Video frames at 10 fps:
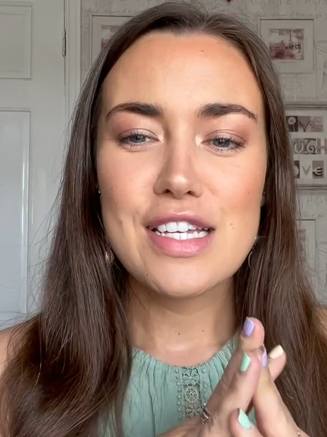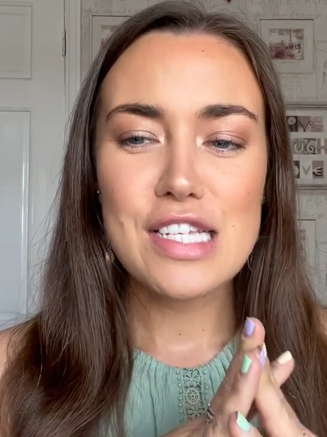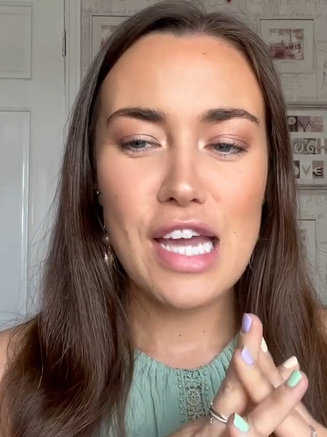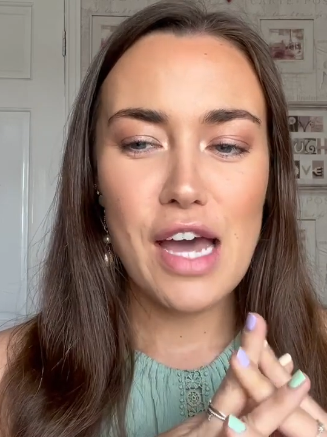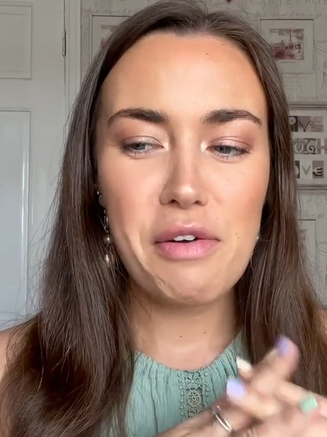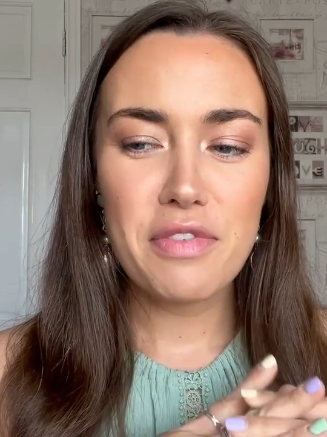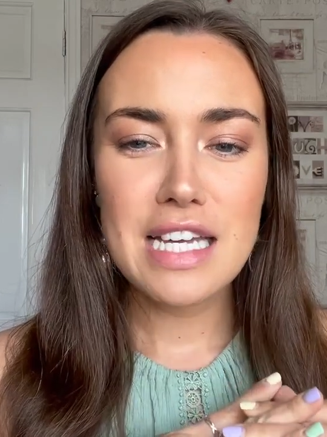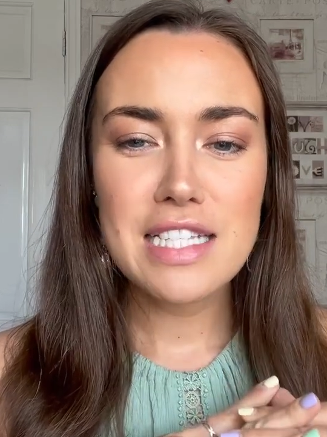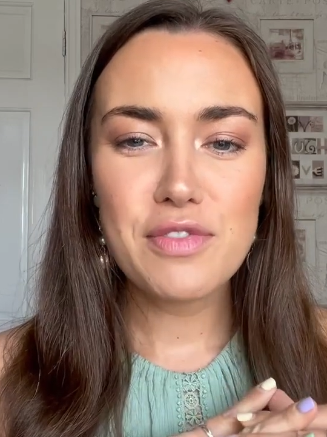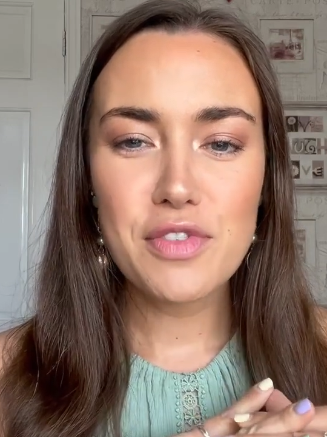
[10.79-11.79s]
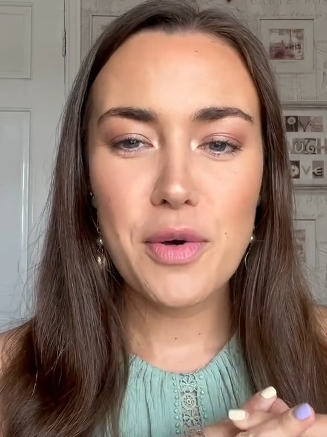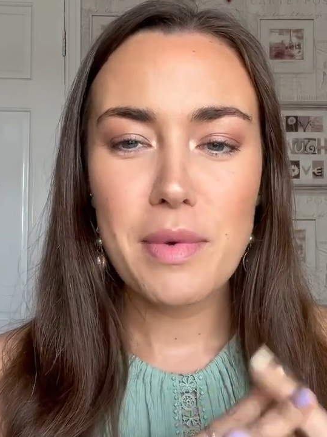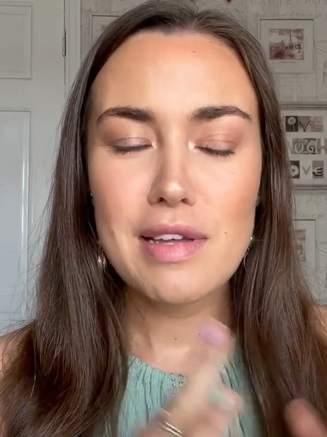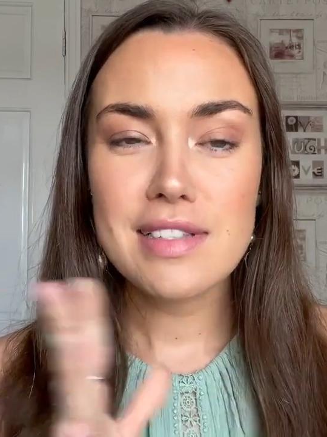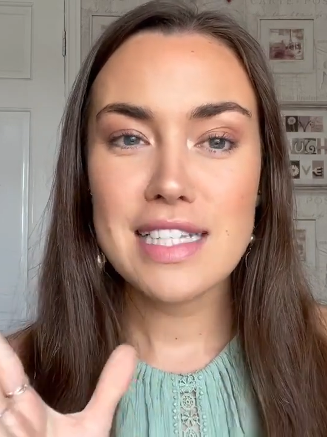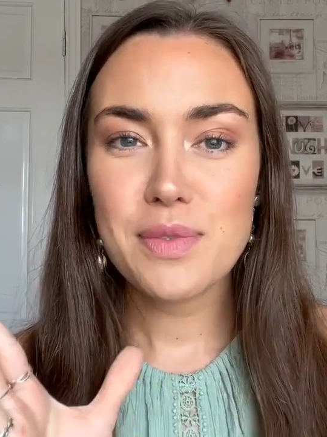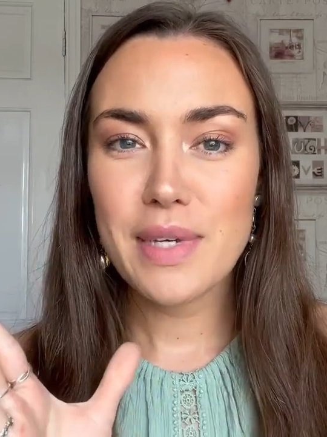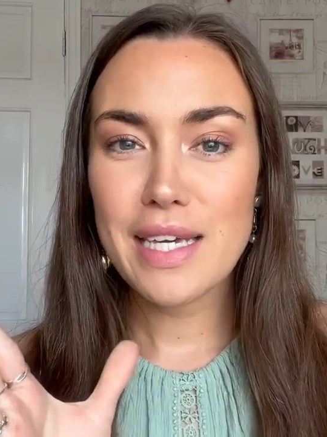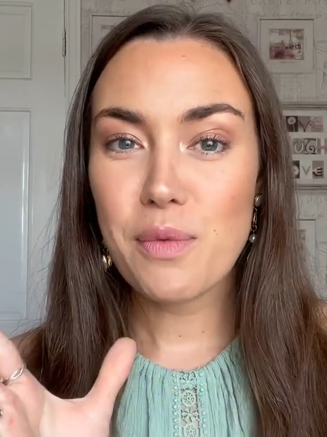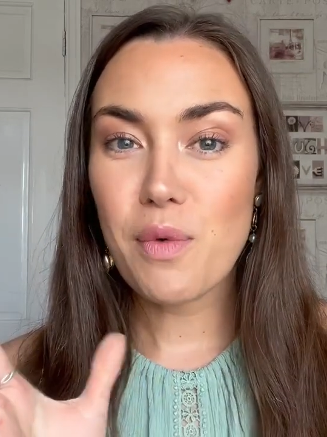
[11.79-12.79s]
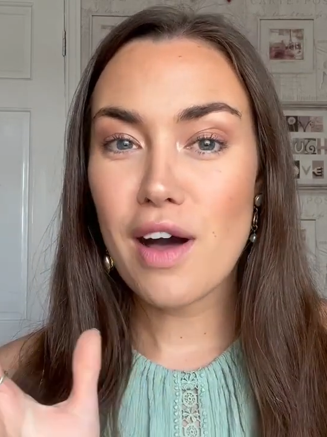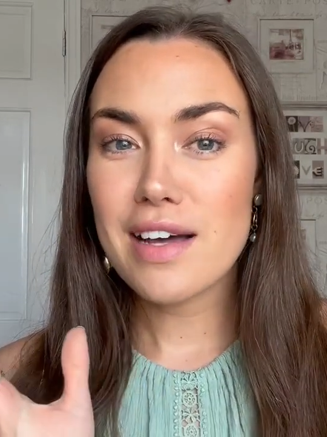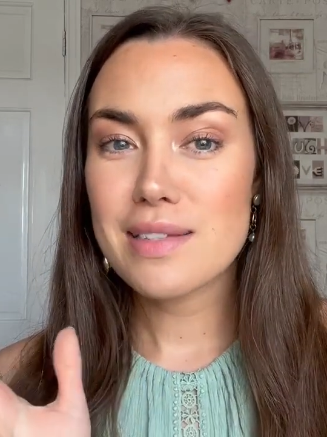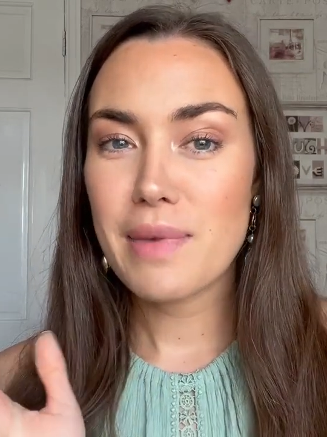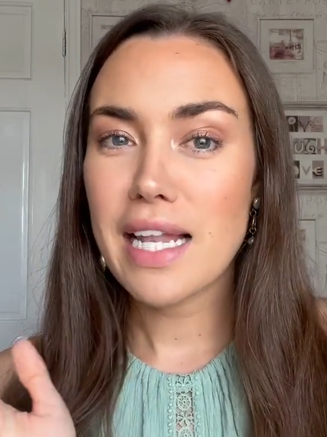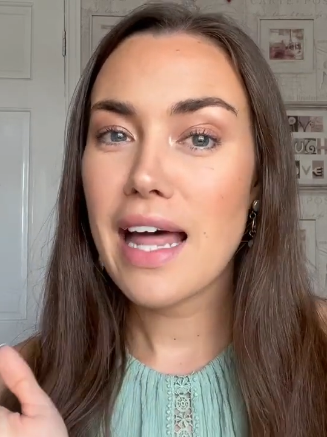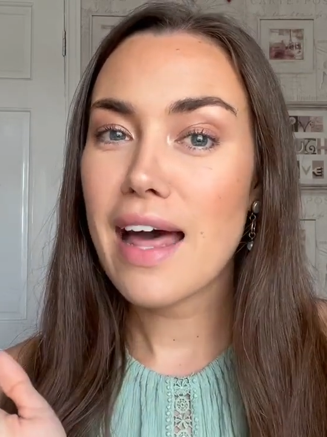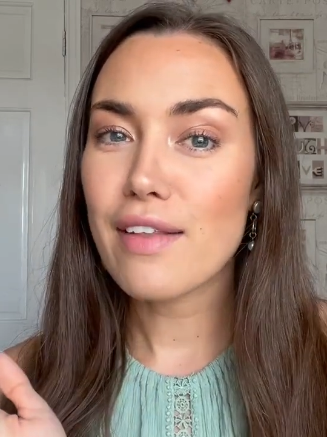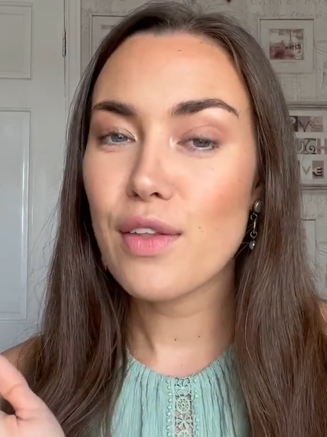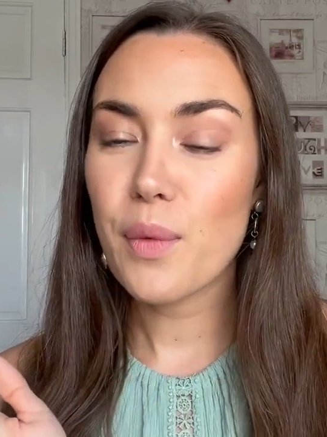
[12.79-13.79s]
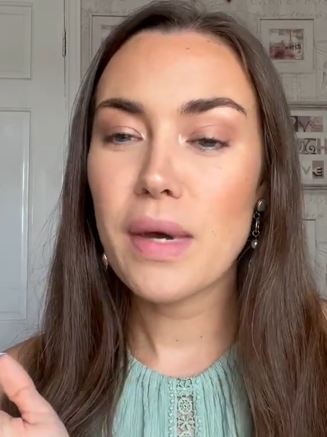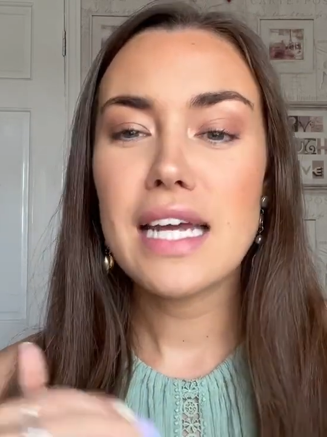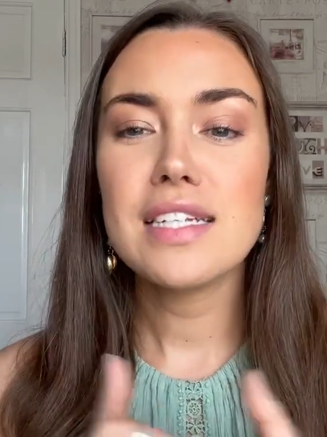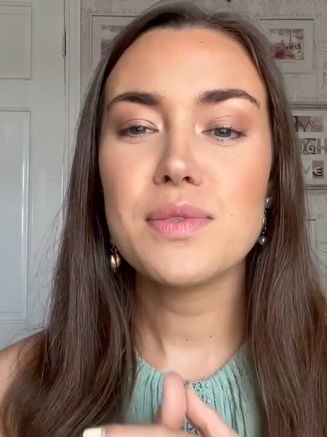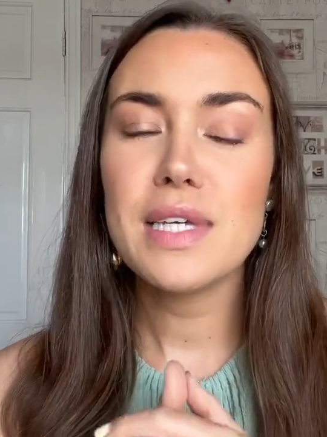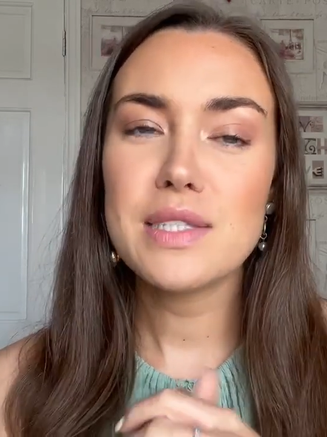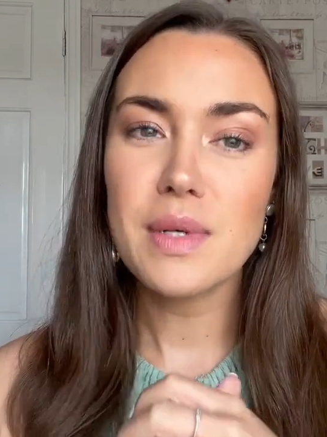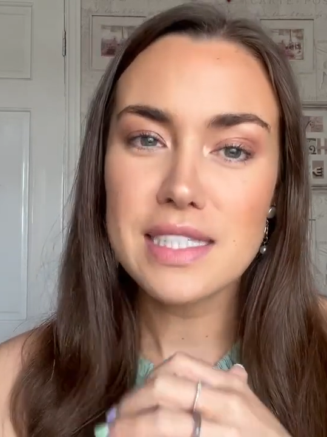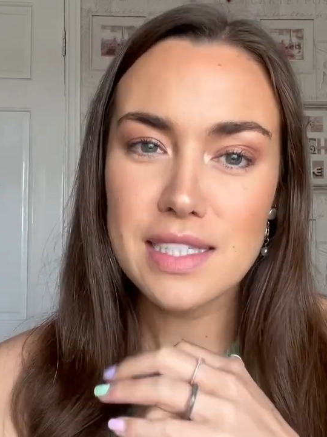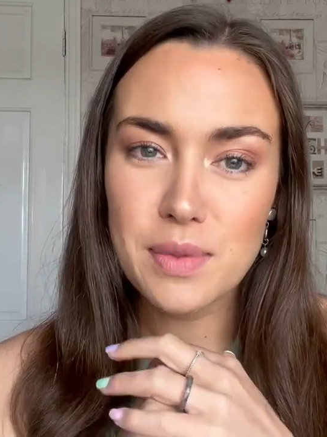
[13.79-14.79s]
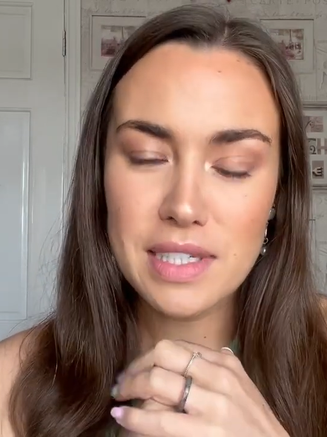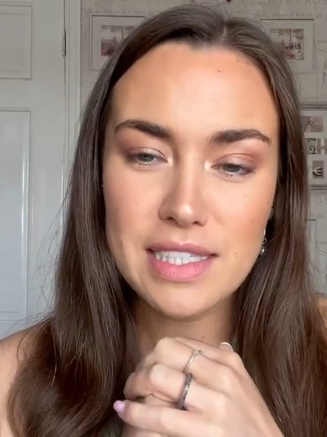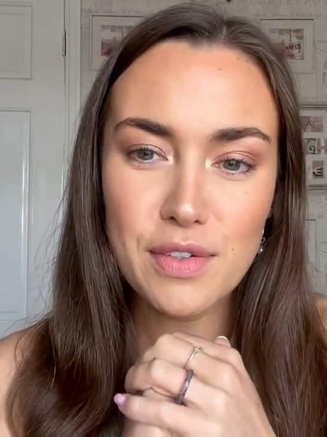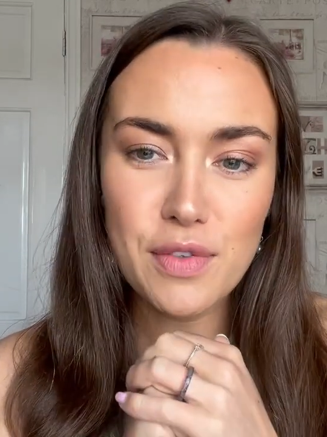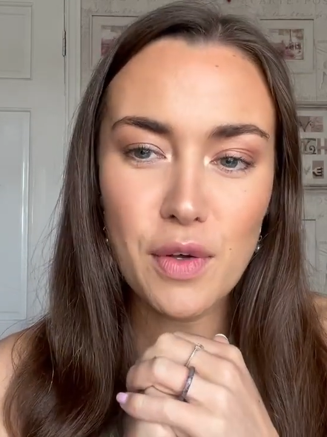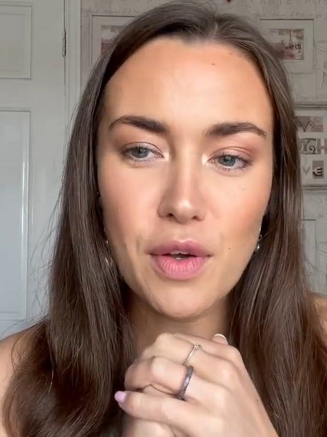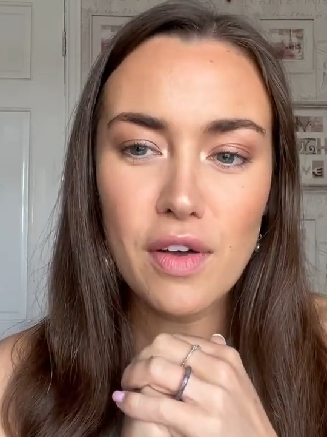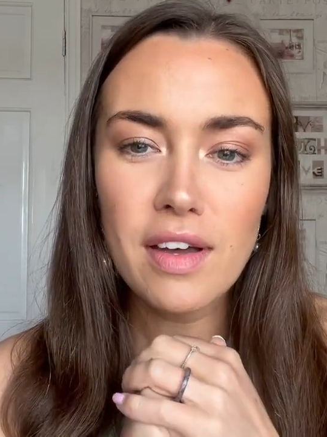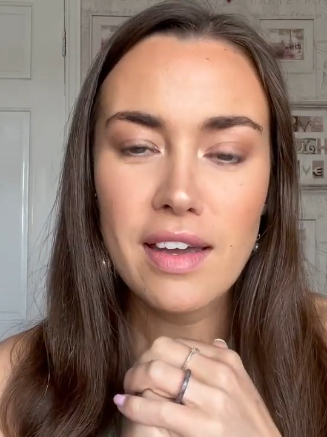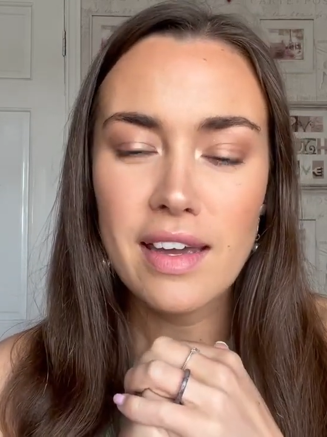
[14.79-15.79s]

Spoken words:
So, first and foremost, this week was Mental Health Awareness Week 2024.